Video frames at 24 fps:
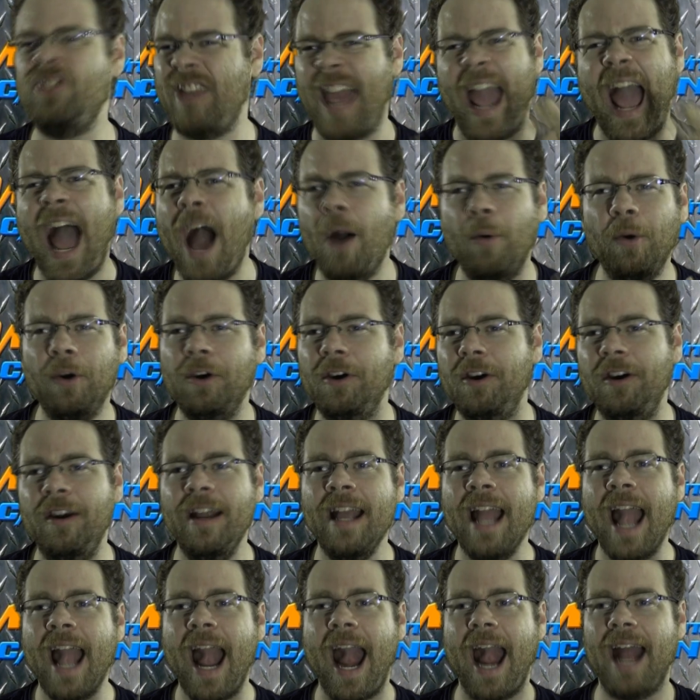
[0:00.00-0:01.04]
tower,
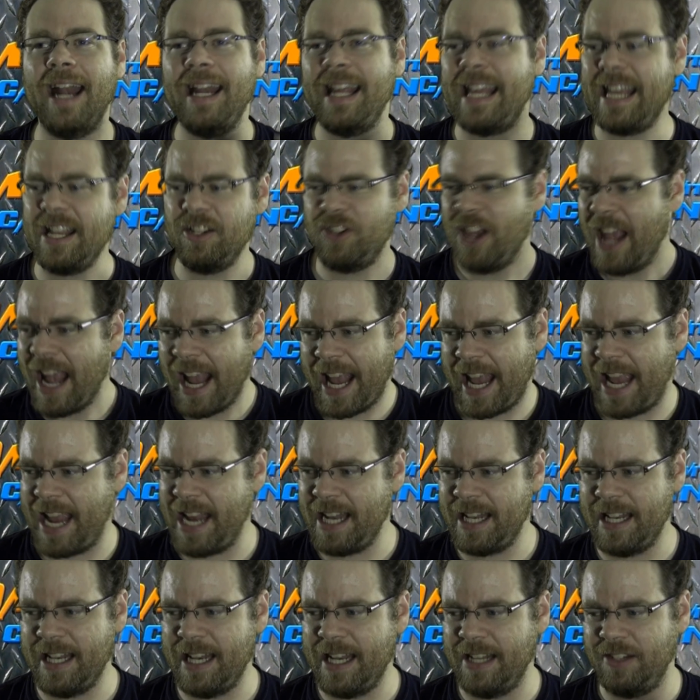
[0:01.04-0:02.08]
and he's
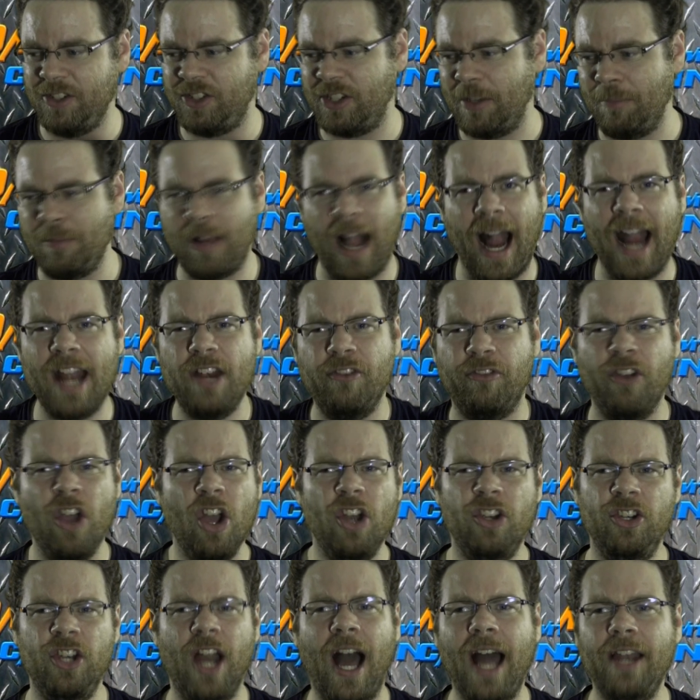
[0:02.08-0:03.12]
hidden in some kind of
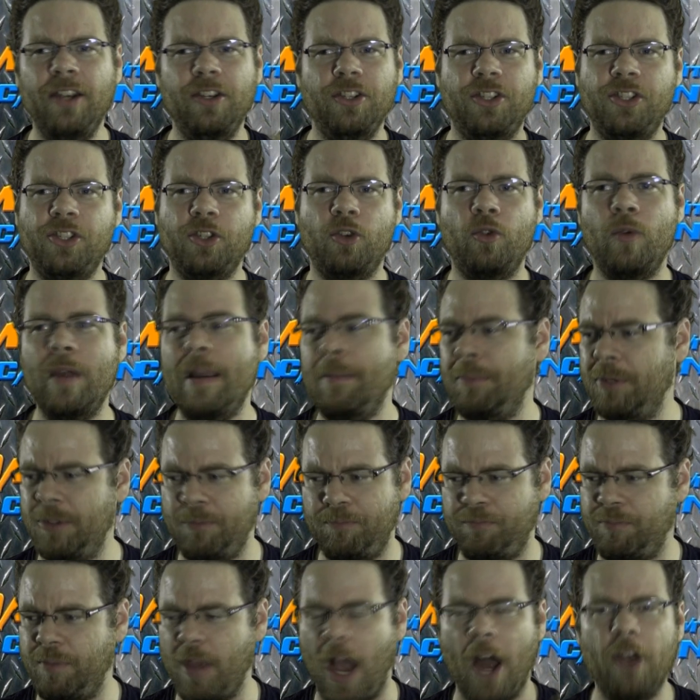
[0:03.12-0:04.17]
nondescript
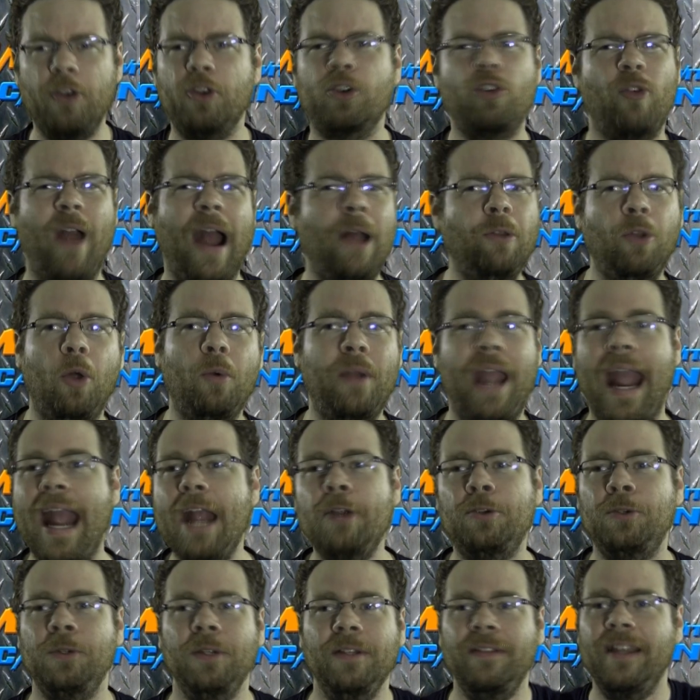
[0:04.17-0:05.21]
underground
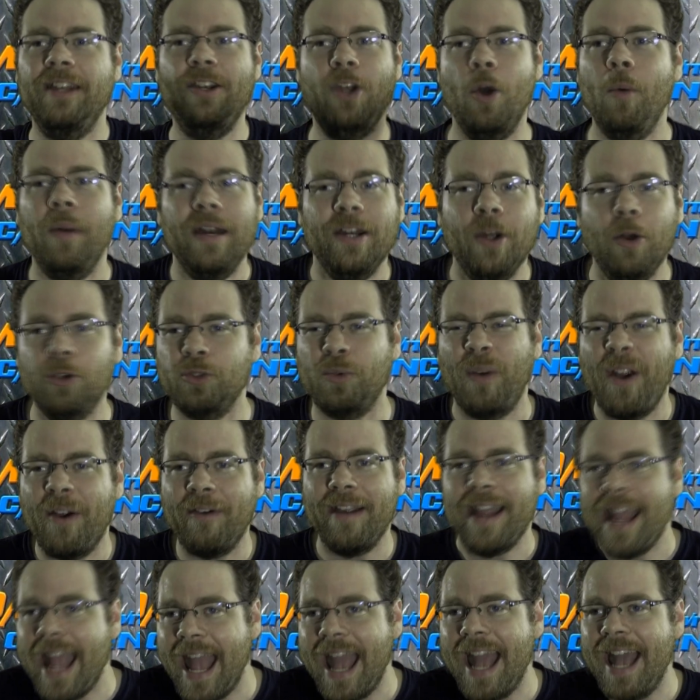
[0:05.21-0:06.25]
location that nobody knows where
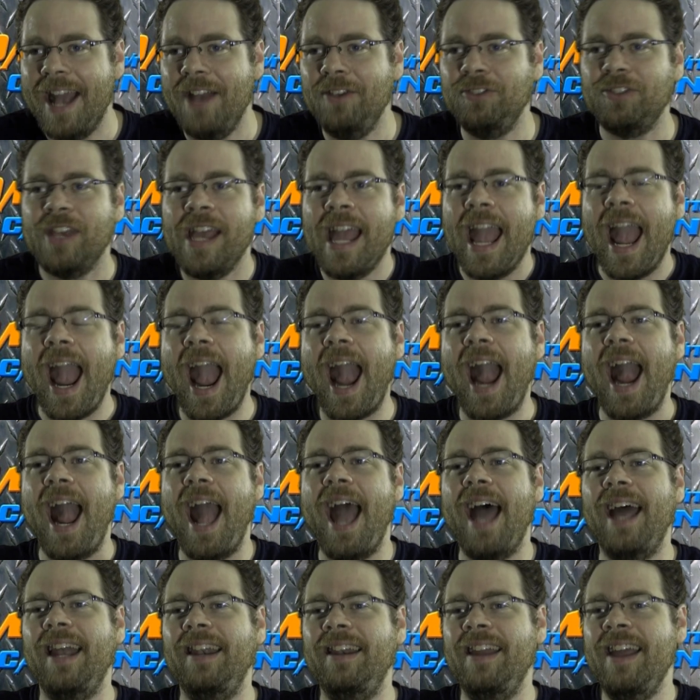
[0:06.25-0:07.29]
he is,
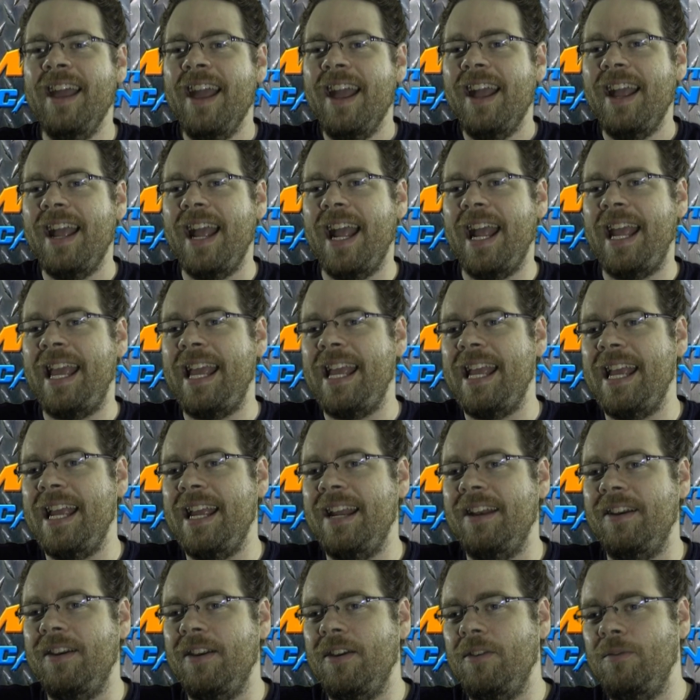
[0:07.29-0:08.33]
and
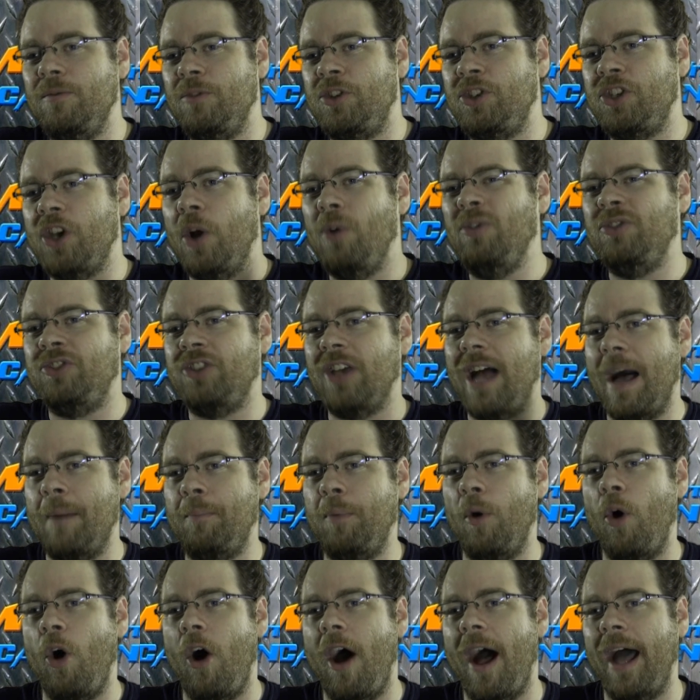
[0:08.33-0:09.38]
he shows
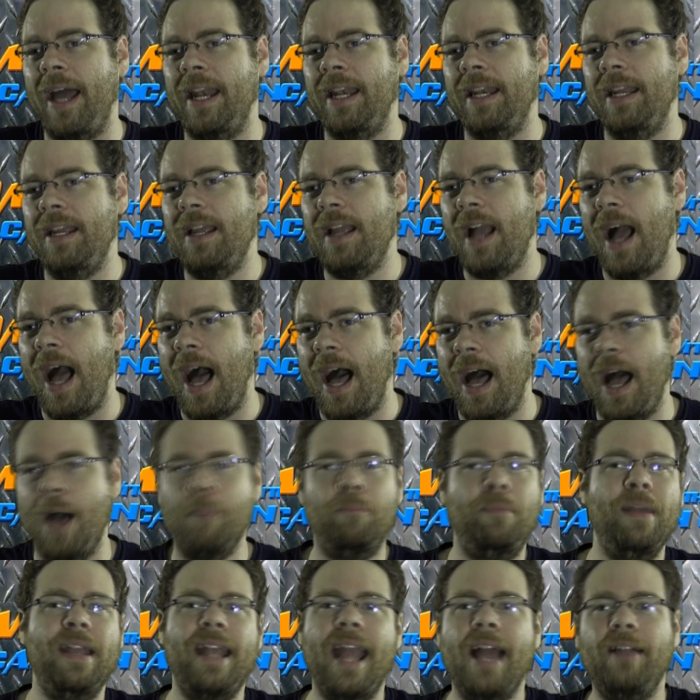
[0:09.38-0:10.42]
up on a
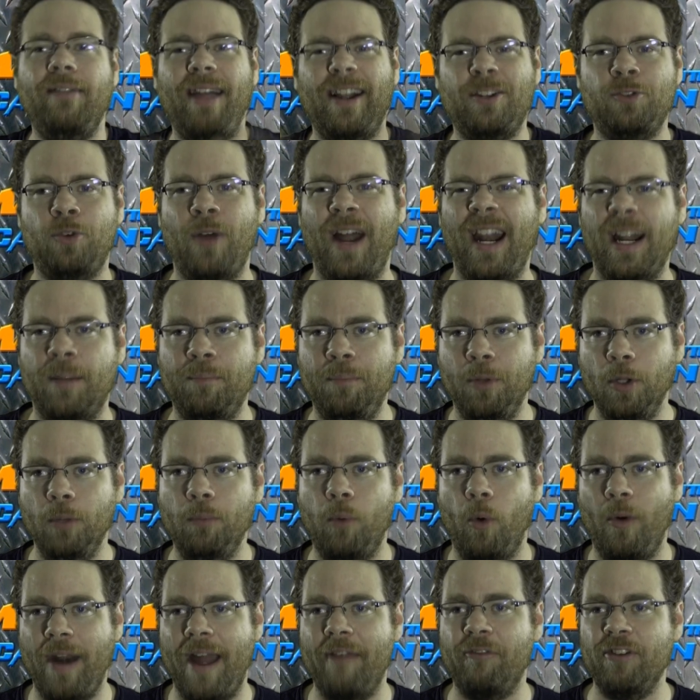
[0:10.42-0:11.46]
big electronic
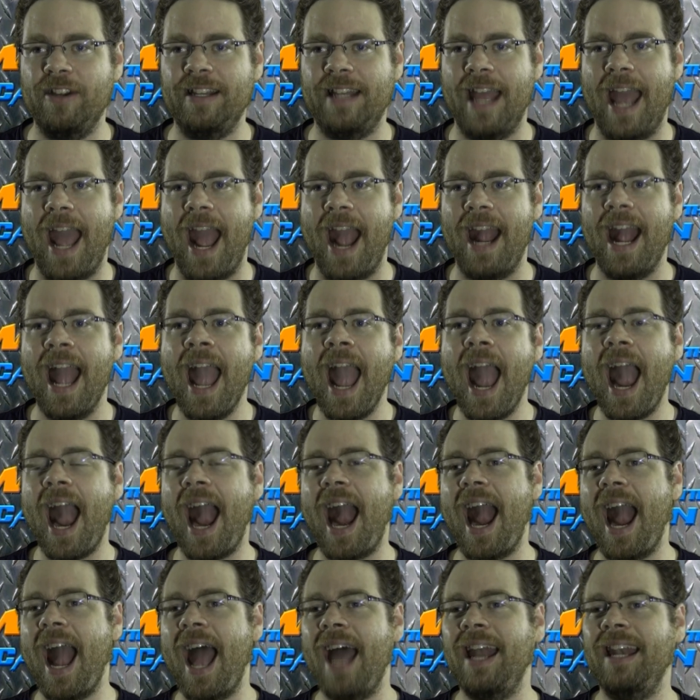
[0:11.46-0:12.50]
billboard every day,
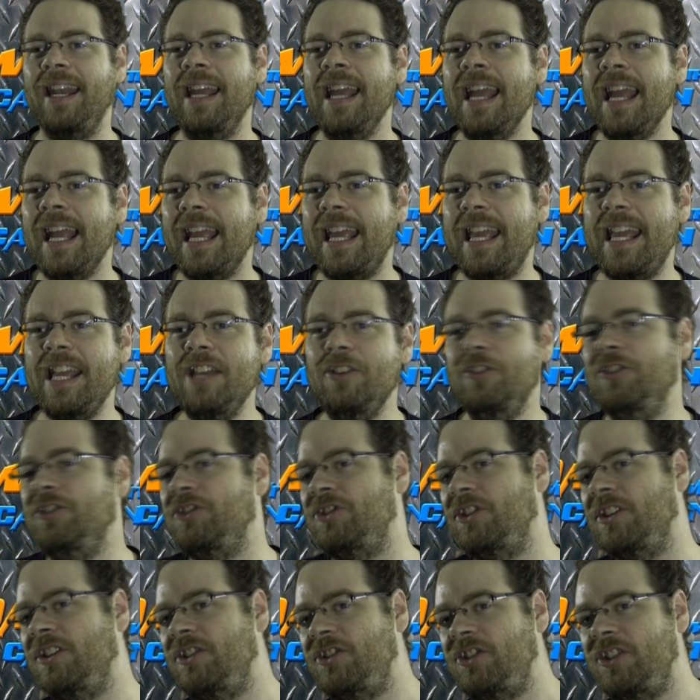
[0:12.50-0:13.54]
and
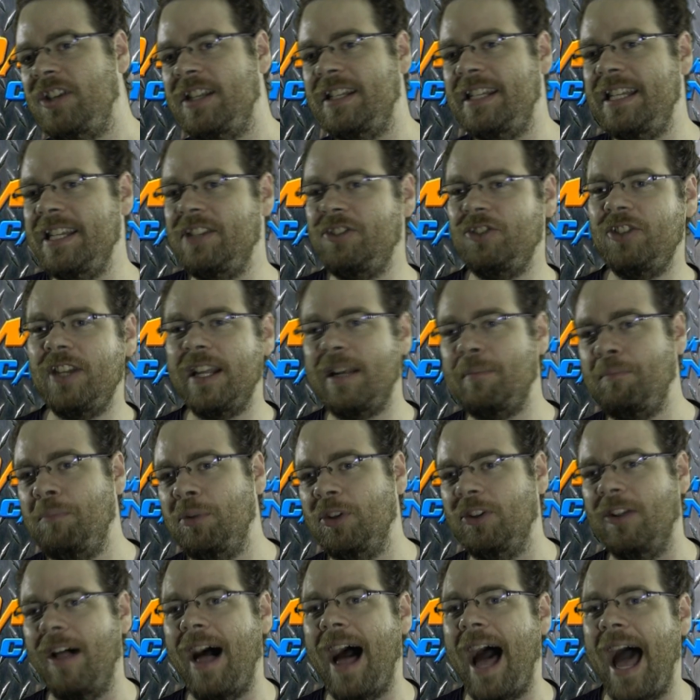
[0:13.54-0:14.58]
his sadistic
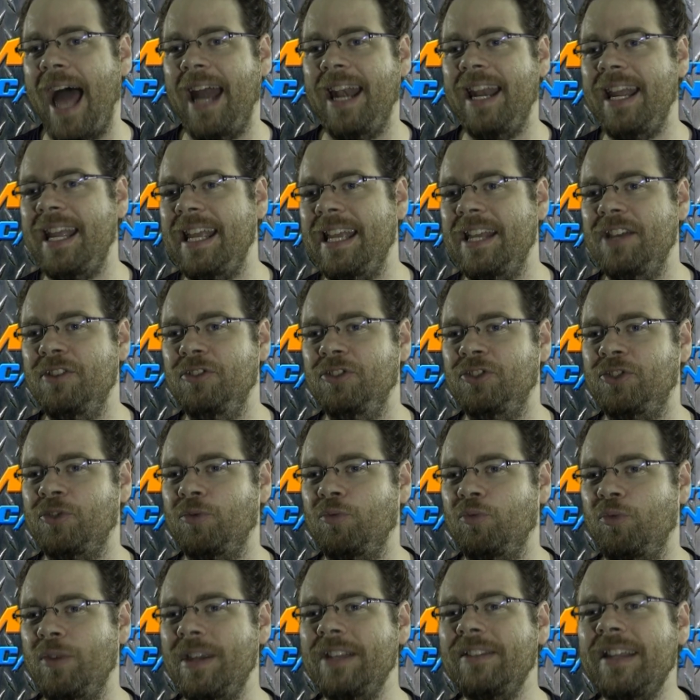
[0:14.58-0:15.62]
plot
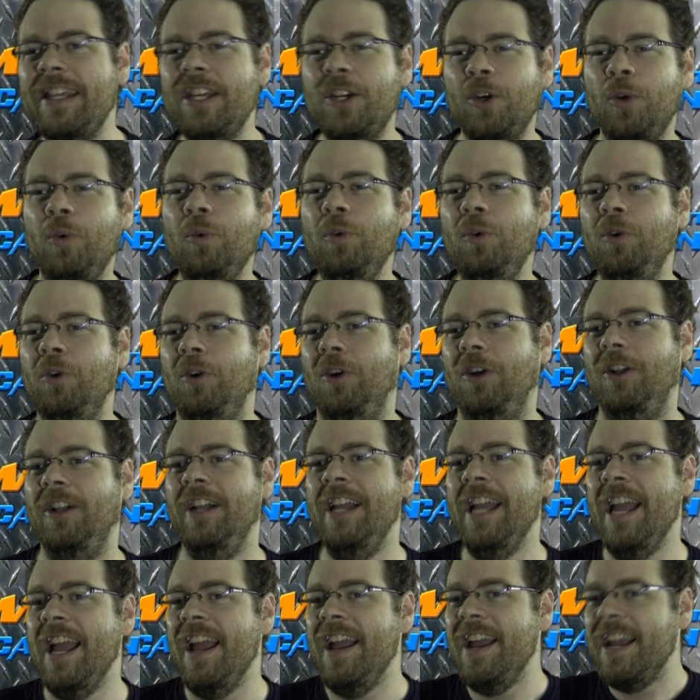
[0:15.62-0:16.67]
is really cool
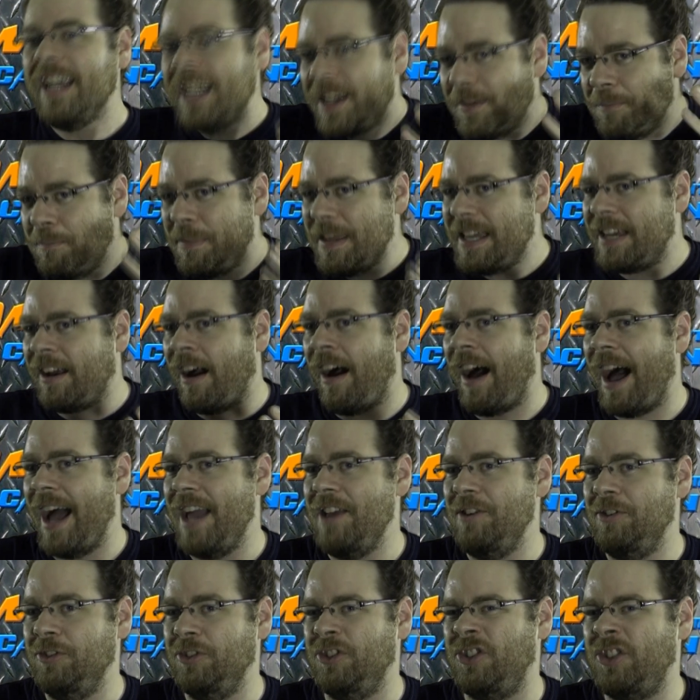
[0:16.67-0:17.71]

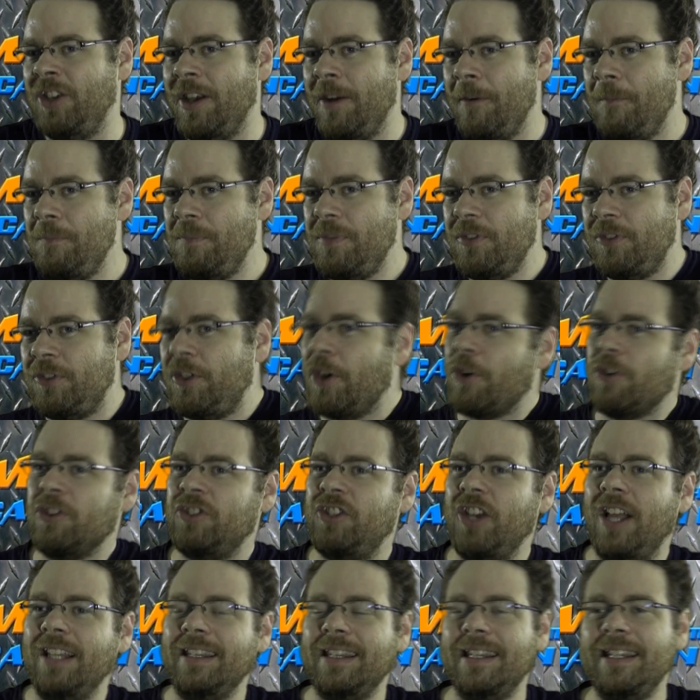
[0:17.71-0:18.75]
because
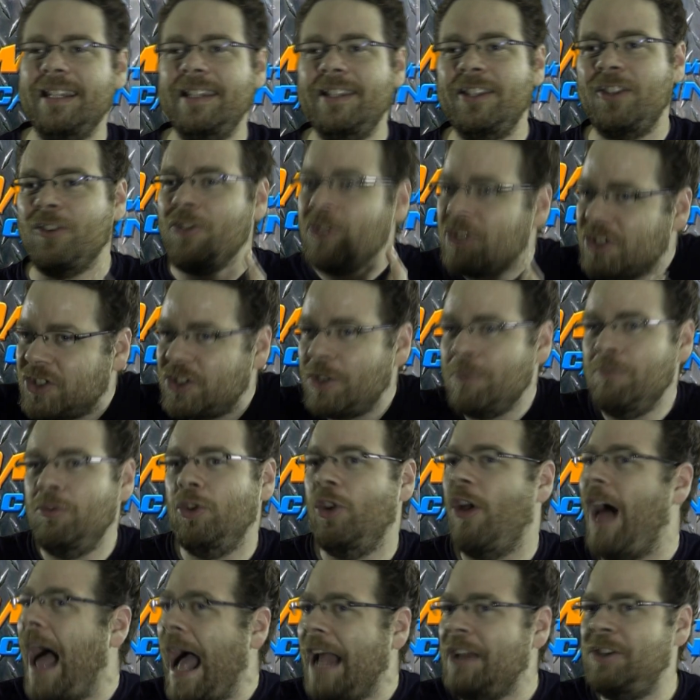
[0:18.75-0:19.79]
there's some
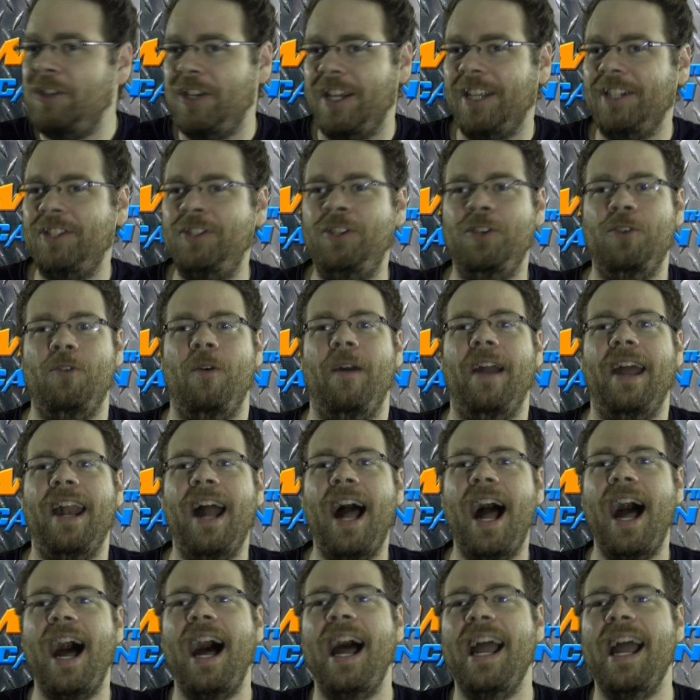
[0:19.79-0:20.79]
logic to it.